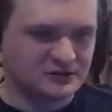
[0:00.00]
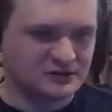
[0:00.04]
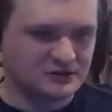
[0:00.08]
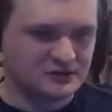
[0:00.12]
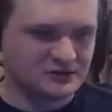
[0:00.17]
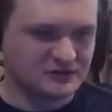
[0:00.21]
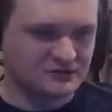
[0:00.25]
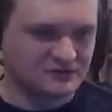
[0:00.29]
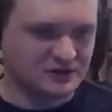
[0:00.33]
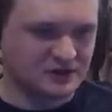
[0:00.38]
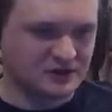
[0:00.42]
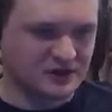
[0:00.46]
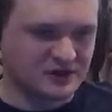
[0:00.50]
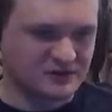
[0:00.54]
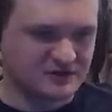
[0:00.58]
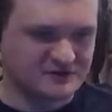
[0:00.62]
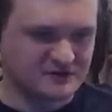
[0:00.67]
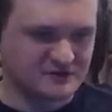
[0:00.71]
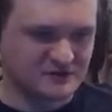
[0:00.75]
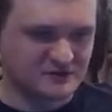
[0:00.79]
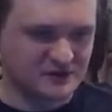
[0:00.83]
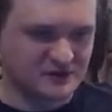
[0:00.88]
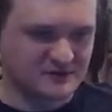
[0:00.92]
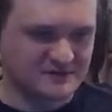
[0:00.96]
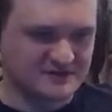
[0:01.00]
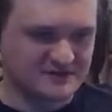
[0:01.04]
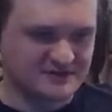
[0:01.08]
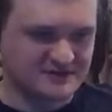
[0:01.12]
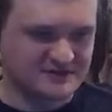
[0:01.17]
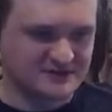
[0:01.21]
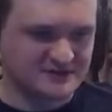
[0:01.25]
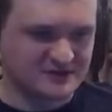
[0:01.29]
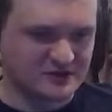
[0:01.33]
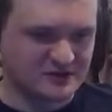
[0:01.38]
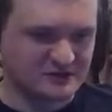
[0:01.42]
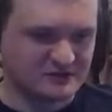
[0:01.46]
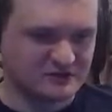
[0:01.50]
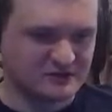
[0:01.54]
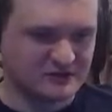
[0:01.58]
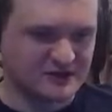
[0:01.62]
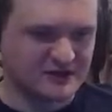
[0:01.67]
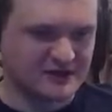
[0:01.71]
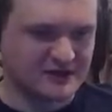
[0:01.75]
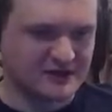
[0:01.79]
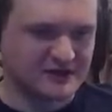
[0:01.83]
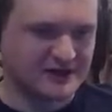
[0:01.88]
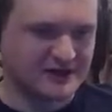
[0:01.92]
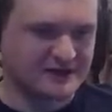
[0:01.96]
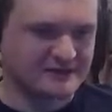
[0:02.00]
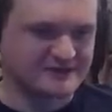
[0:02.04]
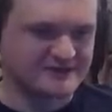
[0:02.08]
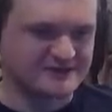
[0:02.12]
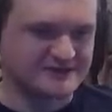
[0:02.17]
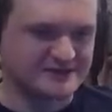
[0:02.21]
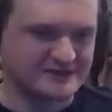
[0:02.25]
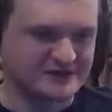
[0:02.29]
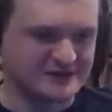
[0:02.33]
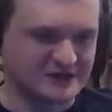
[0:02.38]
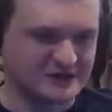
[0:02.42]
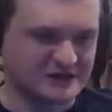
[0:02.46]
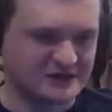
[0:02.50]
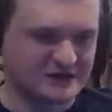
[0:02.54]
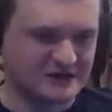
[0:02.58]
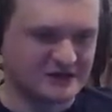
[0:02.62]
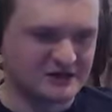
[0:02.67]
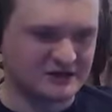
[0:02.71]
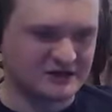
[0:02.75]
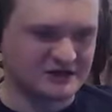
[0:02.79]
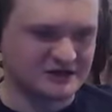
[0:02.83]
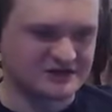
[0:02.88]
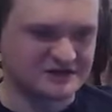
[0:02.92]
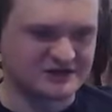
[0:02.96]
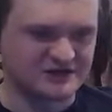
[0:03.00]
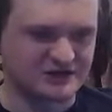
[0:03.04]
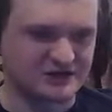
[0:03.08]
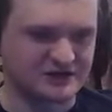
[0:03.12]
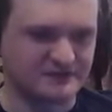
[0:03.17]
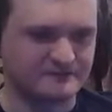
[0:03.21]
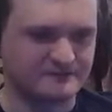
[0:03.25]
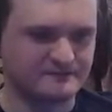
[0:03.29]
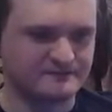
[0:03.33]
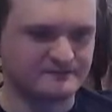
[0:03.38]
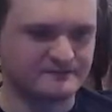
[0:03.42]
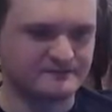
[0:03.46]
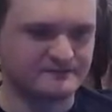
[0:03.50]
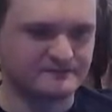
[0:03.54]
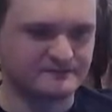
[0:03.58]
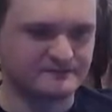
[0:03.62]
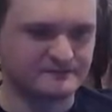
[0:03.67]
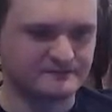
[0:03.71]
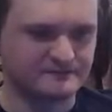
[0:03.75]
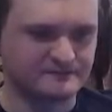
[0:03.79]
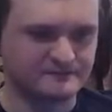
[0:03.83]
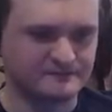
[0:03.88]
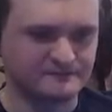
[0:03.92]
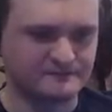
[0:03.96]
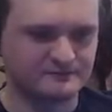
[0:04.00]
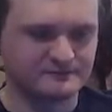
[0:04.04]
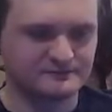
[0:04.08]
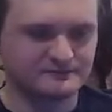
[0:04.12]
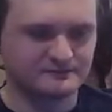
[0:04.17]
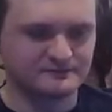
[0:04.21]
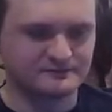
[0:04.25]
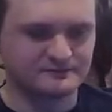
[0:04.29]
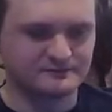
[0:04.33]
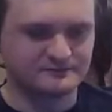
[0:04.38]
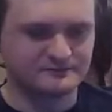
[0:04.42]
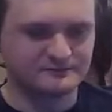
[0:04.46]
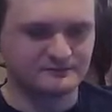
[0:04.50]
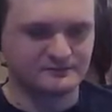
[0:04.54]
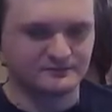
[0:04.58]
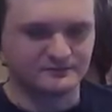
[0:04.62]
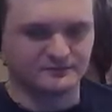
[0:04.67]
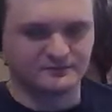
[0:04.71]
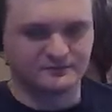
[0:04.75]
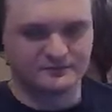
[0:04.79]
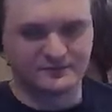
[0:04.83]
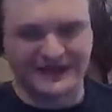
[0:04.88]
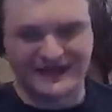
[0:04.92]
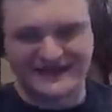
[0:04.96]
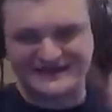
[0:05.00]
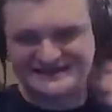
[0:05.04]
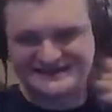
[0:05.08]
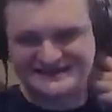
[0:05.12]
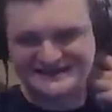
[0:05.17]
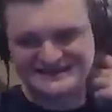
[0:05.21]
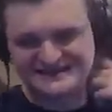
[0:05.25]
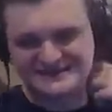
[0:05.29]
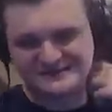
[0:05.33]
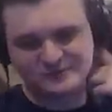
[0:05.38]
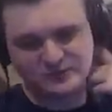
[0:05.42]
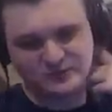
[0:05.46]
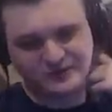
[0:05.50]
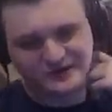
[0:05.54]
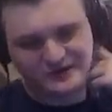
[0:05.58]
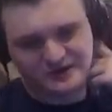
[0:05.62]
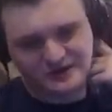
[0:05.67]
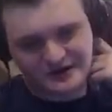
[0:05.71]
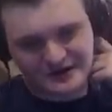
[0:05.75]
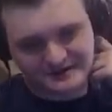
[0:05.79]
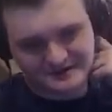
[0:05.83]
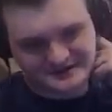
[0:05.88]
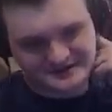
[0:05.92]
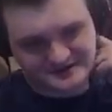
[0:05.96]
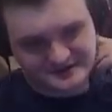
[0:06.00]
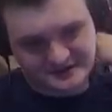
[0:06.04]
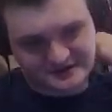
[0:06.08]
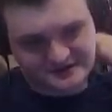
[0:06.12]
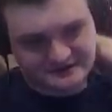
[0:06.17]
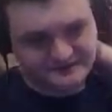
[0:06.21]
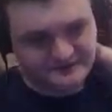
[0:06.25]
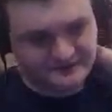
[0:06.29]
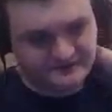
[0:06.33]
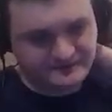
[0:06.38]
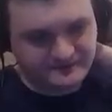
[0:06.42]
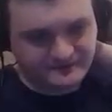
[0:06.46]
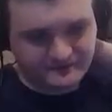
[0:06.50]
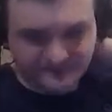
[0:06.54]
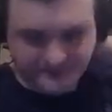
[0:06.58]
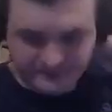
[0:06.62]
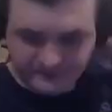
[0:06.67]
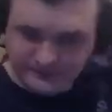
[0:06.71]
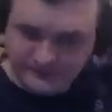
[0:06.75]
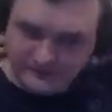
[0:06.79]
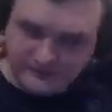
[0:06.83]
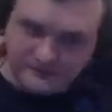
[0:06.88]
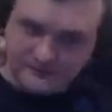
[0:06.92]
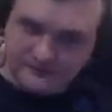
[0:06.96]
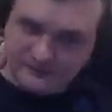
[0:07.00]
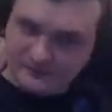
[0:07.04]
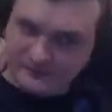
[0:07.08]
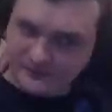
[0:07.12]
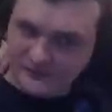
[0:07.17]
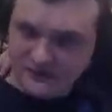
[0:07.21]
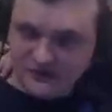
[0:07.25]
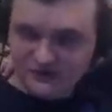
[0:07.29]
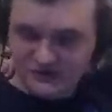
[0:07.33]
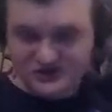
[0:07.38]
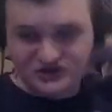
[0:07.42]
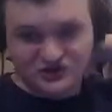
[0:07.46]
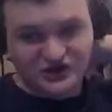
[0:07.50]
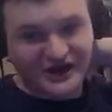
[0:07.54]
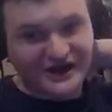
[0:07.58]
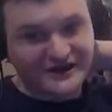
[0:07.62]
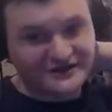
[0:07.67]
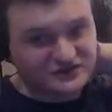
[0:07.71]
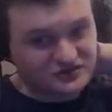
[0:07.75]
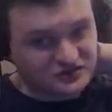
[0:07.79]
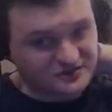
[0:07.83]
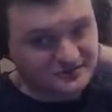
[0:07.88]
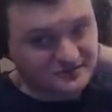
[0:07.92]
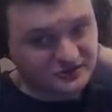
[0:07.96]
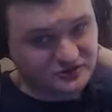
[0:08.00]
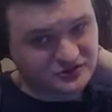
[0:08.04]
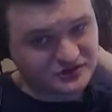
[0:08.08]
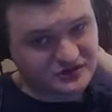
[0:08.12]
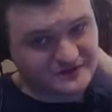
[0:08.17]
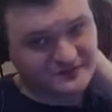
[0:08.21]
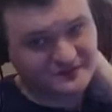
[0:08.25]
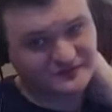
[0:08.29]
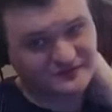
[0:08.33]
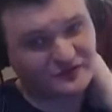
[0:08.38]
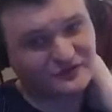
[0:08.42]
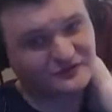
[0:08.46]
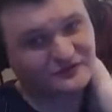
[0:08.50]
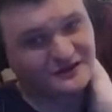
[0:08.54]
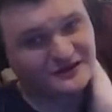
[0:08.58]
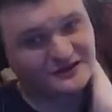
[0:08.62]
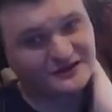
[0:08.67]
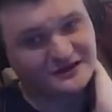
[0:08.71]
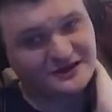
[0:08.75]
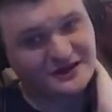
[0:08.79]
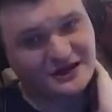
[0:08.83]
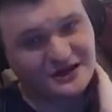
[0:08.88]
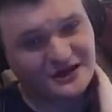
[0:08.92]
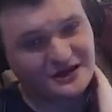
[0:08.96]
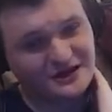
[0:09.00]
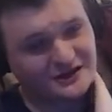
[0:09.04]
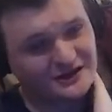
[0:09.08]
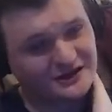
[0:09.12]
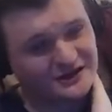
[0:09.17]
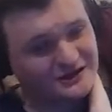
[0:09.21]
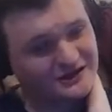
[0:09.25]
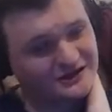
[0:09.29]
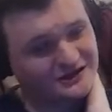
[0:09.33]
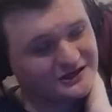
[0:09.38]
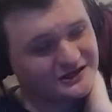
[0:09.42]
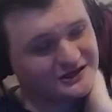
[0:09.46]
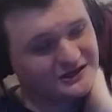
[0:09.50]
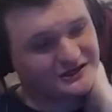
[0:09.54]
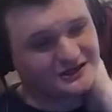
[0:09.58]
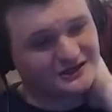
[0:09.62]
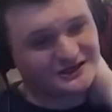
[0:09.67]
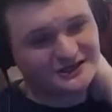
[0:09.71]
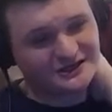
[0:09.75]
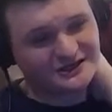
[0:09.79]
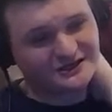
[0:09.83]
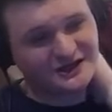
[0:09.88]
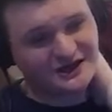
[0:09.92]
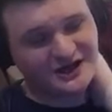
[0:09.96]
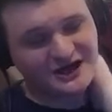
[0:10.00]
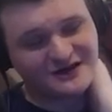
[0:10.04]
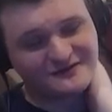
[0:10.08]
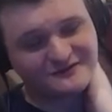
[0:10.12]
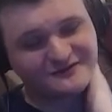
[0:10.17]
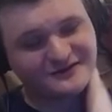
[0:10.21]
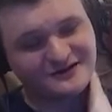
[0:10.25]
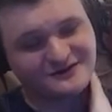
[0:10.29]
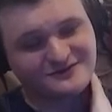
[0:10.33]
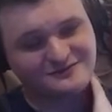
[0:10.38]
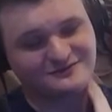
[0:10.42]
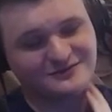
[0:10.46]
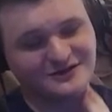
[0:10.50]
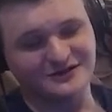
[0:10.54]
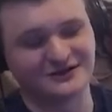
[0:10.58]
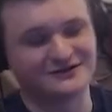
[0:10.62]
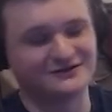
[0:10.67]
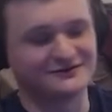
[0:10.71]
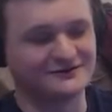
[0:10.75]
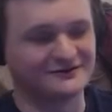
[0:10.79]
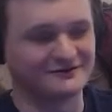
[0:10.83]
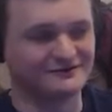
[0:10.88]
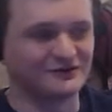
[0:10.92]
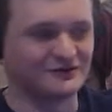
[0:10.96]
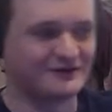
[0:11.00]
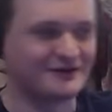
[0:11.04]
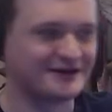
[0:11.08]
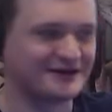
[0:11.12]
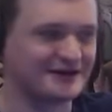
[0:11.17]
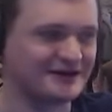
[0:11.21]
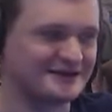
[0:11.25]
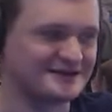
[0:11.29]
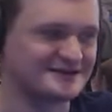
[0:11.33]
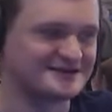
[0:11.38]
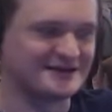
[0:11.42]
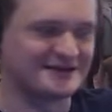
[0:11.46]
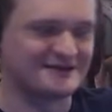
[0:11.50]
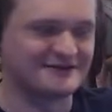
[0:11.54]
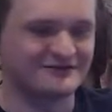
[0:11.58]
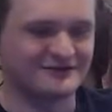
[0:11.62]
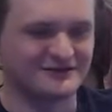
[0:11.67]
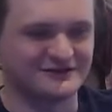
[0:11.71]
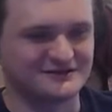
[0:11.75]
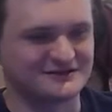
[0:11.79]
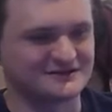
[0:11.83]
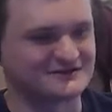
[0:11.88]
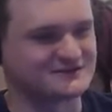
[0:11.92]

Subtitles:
But yeah, just run up into the middle, and then I'm just sitting here and just jump. Nice and simple way to grab the star. You can try the triple jump if you're feeling confident, but if you want to get it safely, just